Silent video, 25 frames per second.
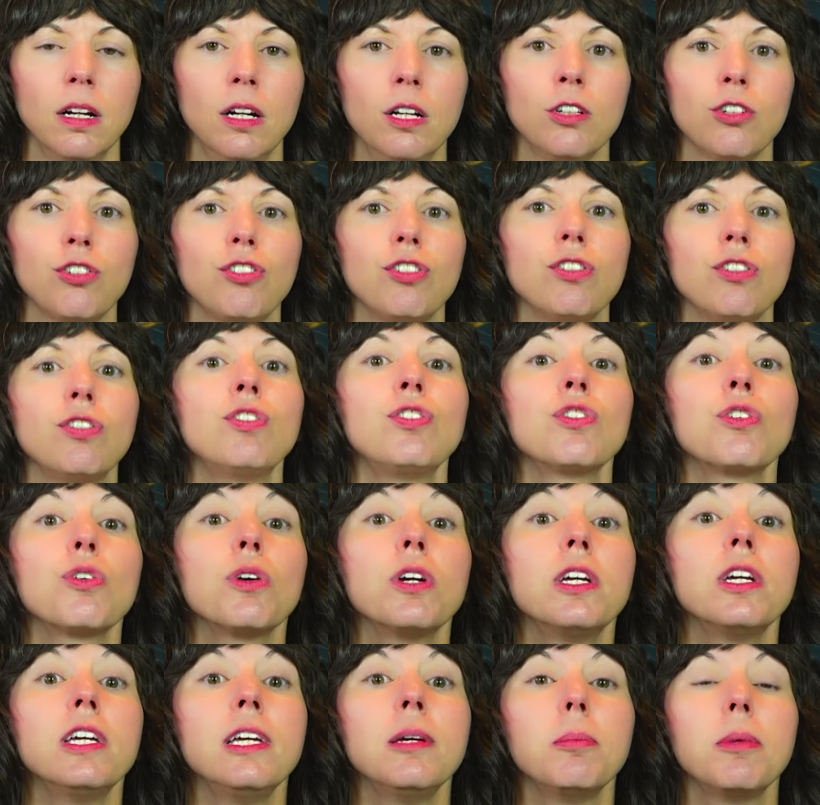she
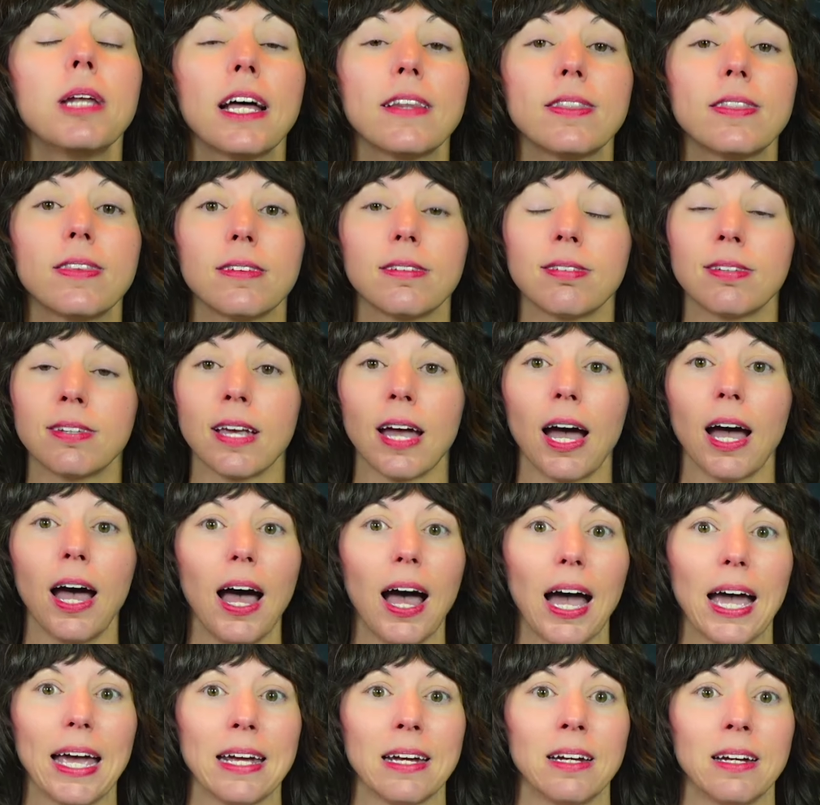screamed at the
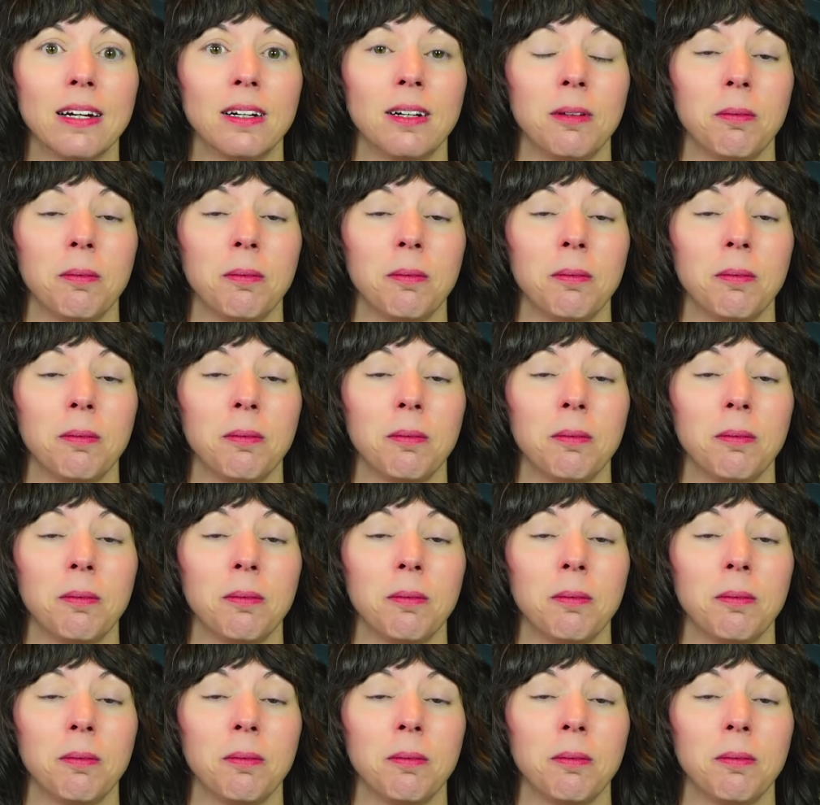sky.